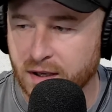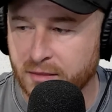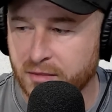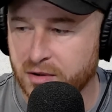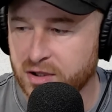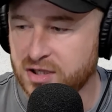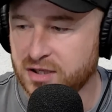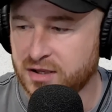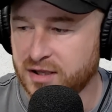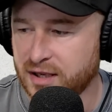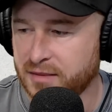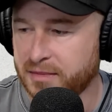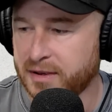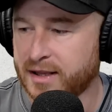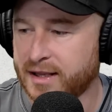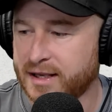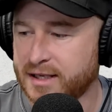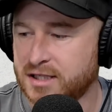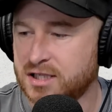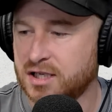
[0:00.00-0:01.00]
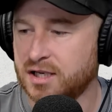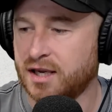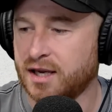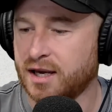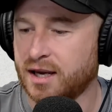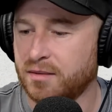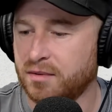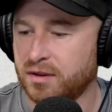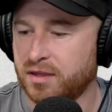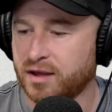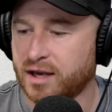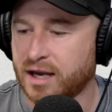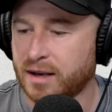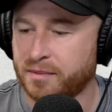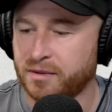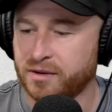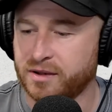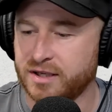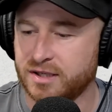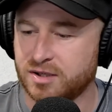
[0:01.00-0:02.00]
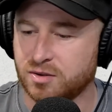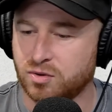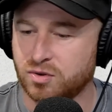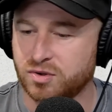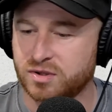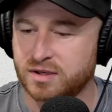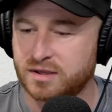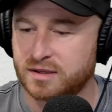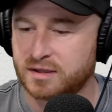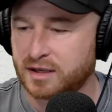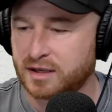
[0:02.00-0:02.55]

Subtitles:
And what did you think about that, GK? With a couple of these horses,